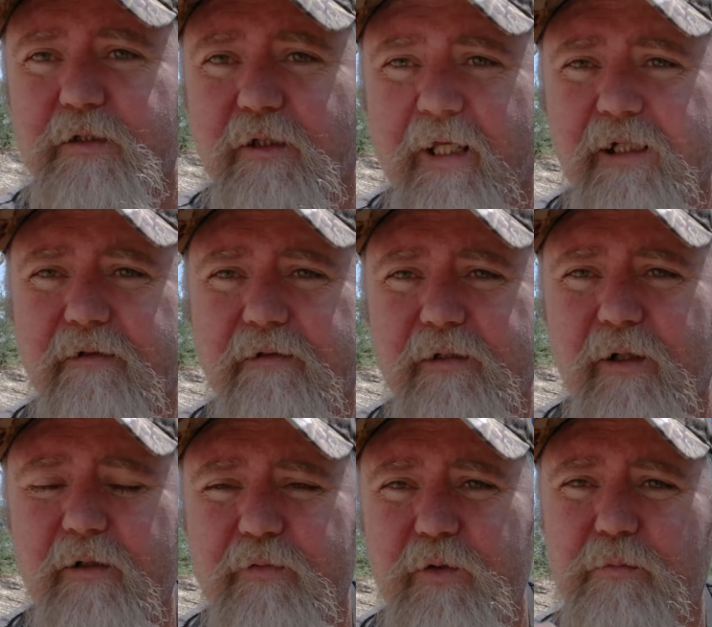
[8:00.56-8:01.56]
a lantern. You know,
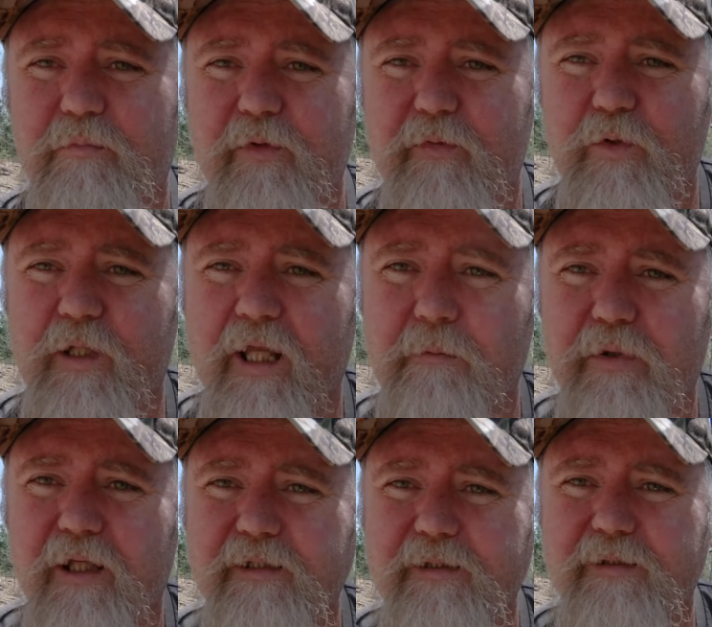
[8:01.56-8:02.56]
if you camp
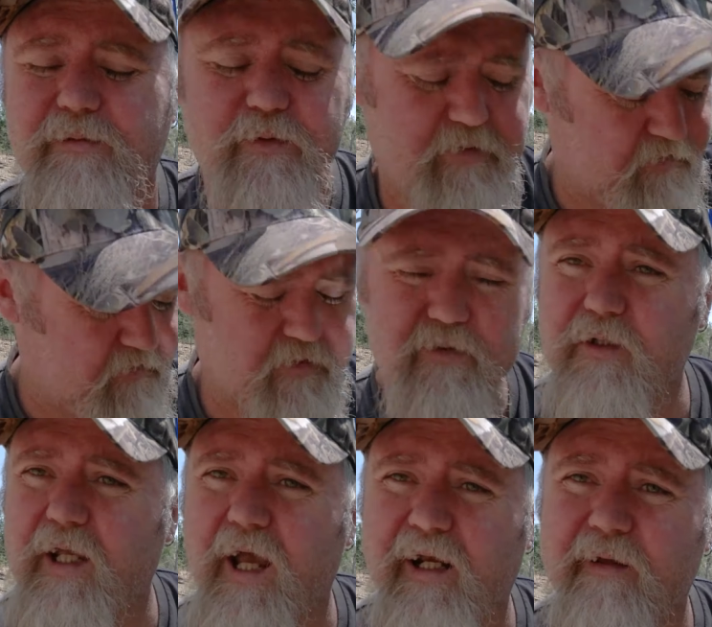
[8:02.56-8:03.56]
places that you
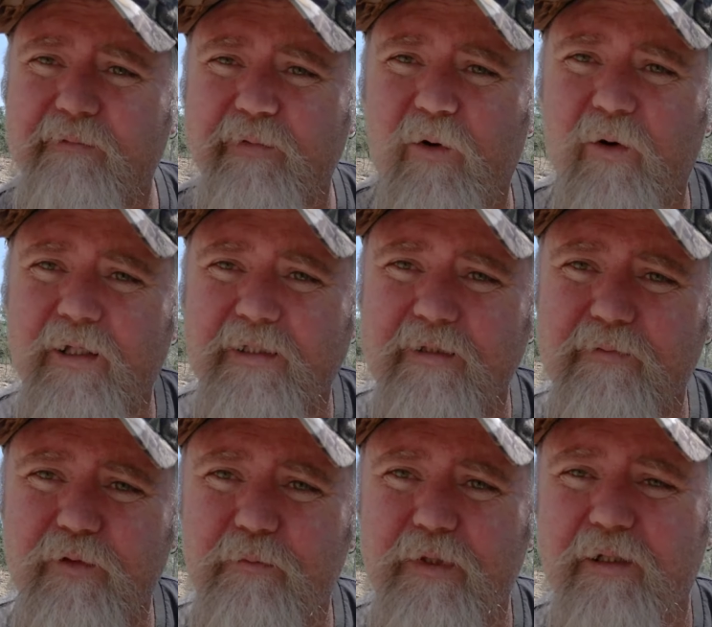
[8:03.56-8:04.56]
can't have fires in
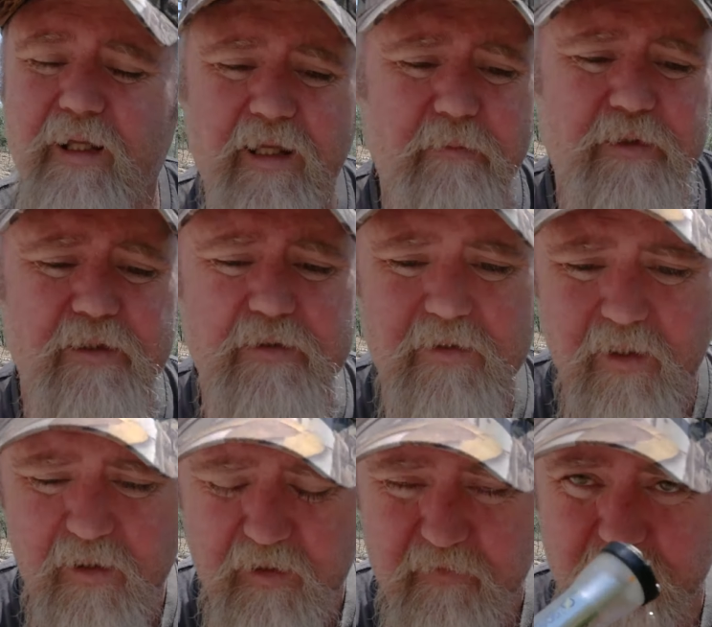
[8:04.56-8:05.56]
for a bit of ambience,
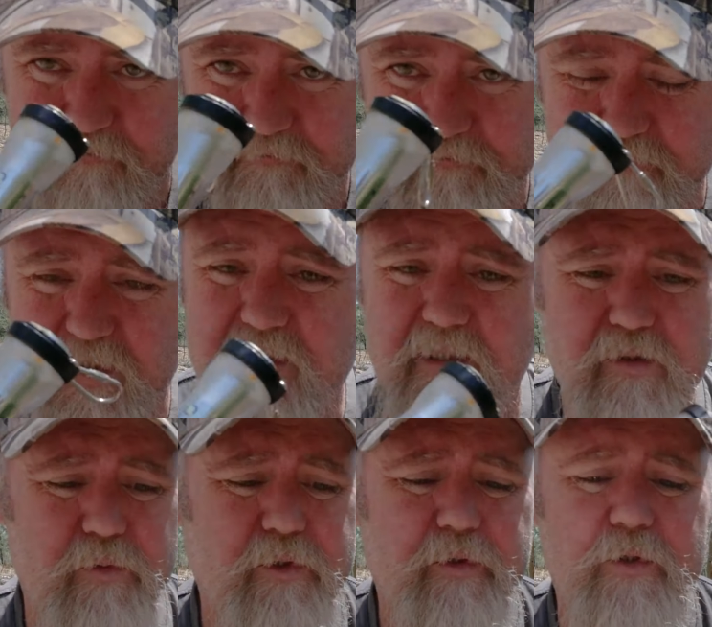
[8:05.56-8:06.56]
this does a
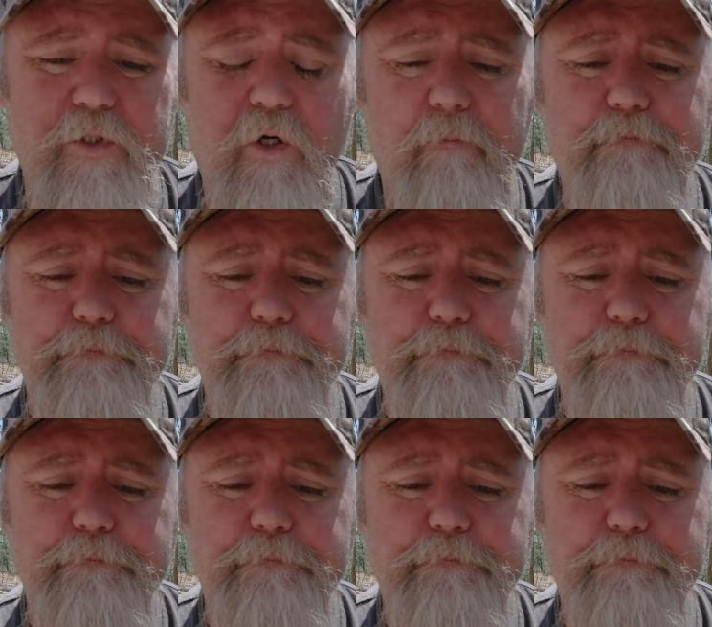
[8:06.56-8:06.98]
really good job.